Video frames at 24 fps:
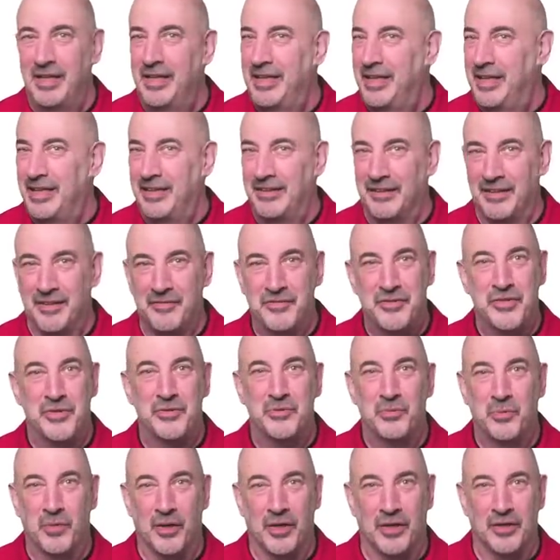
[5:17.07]
He loves his
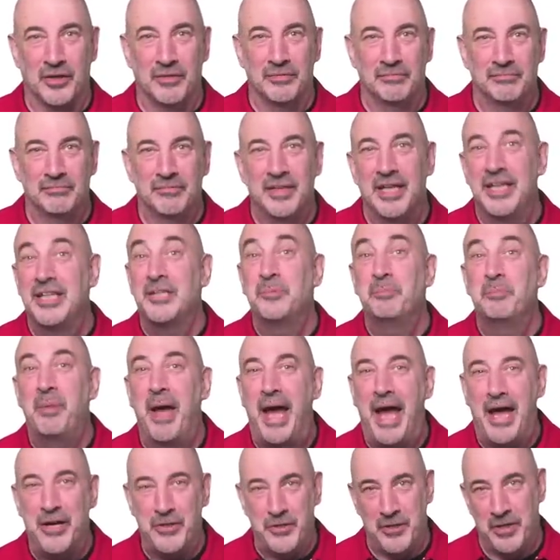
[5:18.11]
work. He's
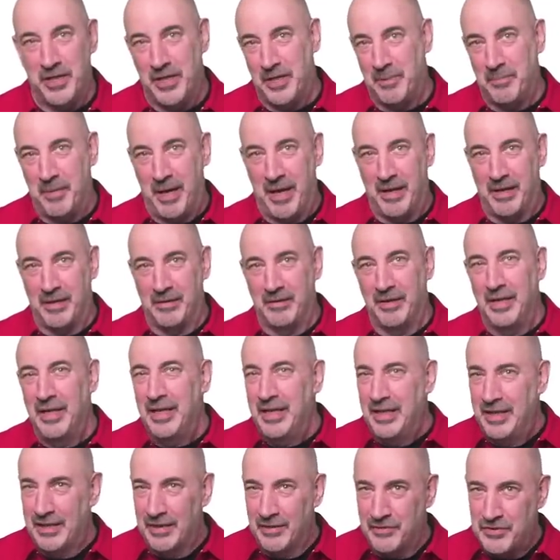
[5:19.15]
passionate about it.
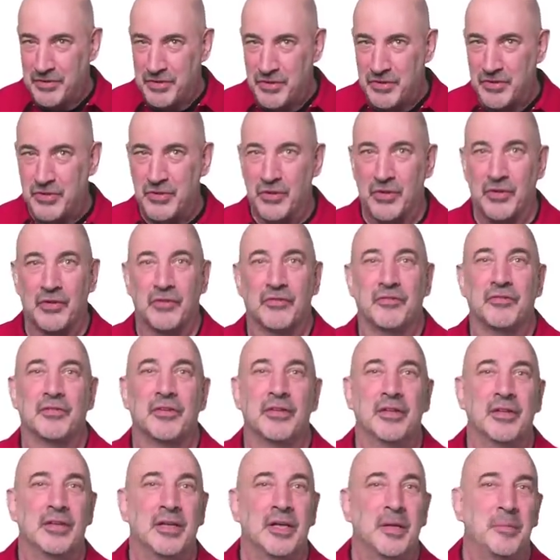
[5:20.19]
He loves to serve.
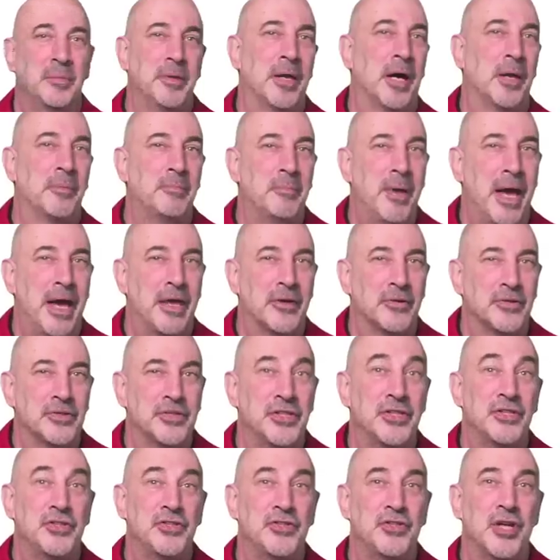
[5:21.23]
Beyond manners,
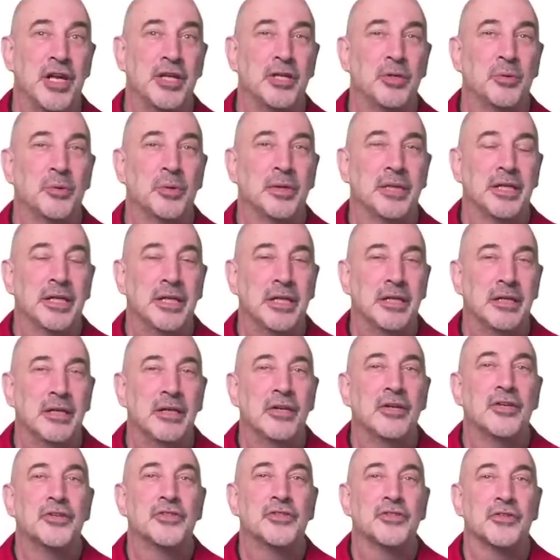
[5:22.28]
he's genuinely
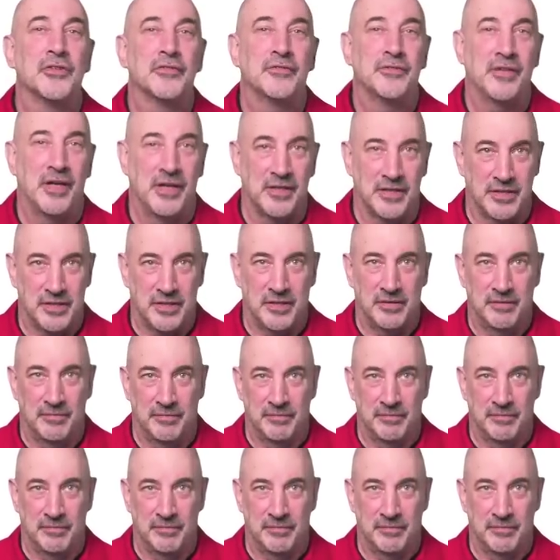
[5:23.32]
servant.